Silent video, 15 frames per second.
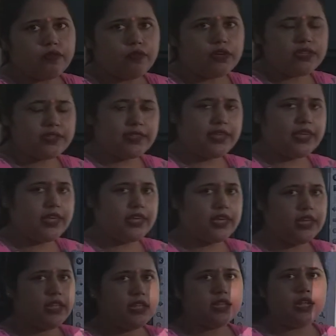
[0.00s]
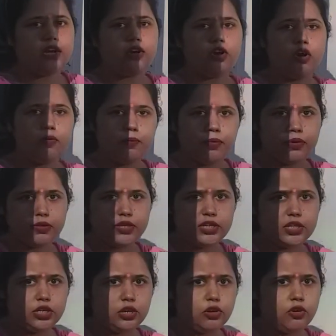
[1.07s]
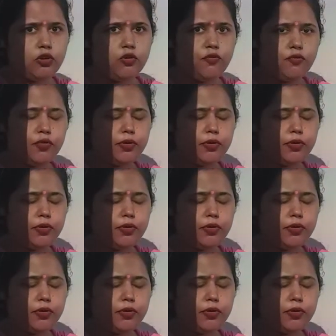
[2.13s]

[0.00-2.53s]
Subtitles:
we see the composition of